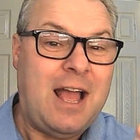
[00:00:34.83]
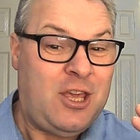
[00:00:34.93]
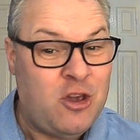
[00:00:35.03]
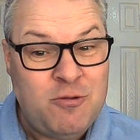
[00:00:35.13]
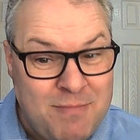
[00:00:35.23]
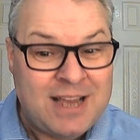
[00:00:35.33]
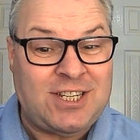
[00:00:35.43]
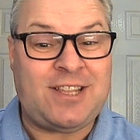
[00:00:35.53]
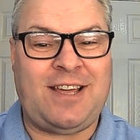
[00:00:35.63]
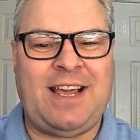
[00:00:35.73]
You
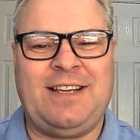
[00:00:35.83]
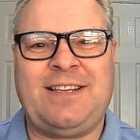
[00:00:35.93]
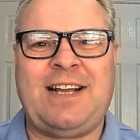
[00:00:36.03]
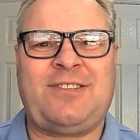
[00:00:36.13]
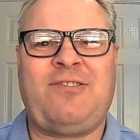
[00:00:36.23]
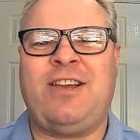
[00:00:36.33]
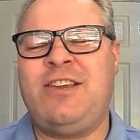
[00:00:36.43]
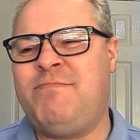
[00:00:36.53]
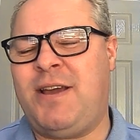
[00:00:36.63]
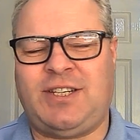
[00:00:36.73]
measure things. That's right,
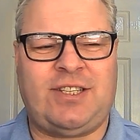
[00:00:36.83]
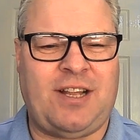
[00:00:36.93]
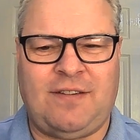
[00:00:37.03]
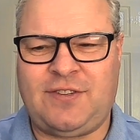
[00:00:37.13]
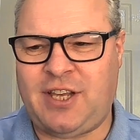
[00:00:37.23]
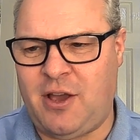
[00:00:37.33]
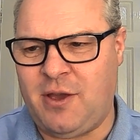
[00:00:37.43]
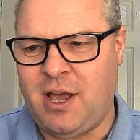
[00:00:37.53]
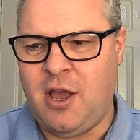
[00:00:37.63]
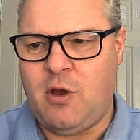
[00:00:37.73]
you measure stuff. So,
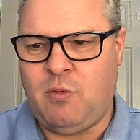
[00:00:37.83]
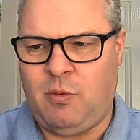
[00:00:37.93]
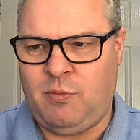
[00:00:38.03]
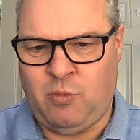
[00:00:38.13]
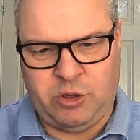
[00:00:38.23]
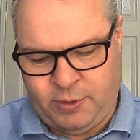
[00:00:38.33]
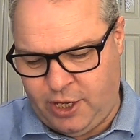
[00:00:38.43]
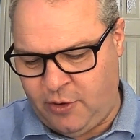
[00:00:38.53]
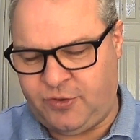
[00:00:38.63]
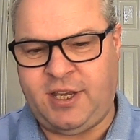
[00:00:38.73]
what do we
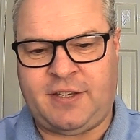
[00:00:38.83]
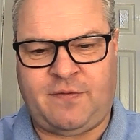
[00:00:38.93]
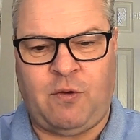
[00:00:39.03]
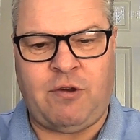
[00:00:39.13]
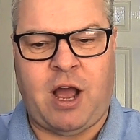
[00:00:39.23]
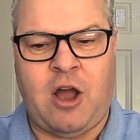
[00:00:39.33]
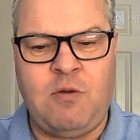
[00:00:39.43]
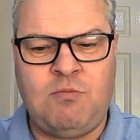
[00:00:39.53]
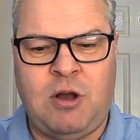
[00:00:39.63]
use this for at home?